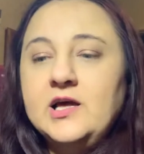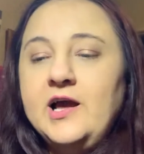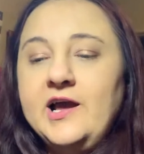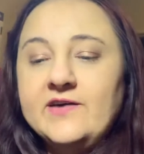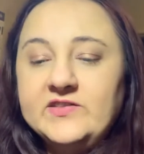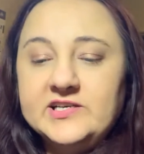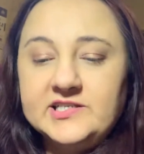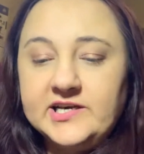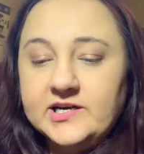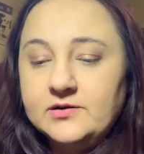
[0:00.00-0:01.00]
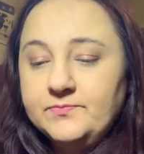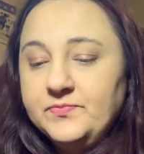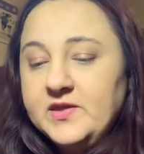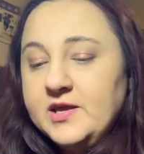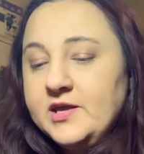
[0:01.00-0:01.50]
I have these here.
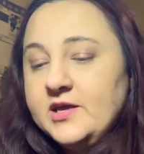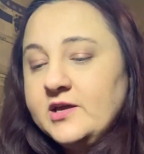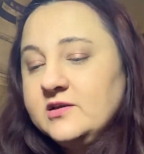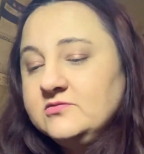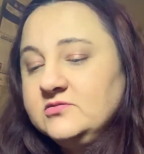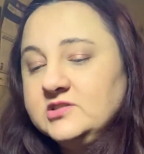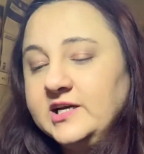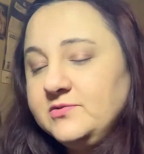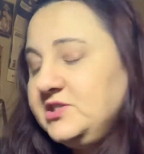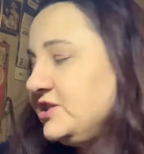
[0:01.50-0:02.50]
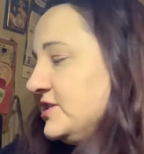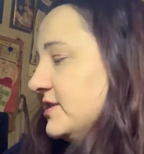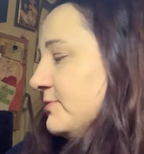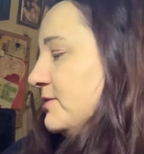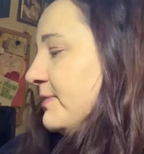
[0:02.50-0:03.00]
That was just
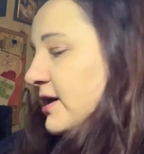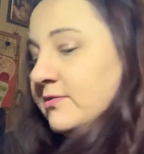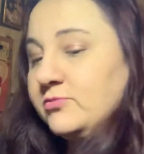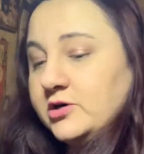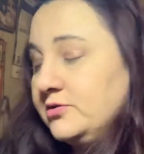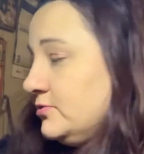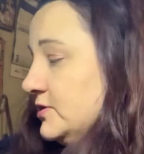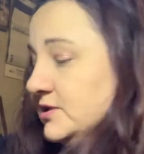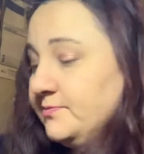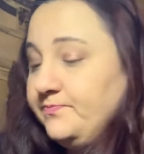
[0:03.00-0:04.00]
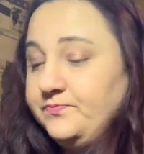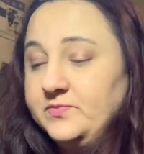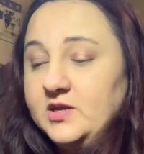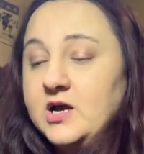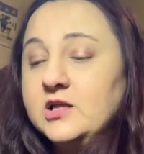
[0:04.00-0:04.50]
some of the bottom rows
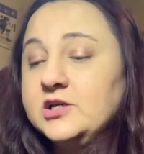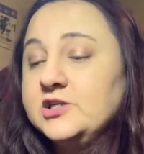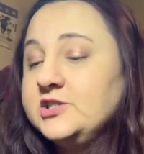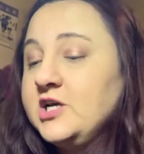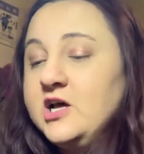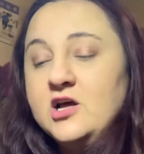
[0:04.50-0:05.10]
colors.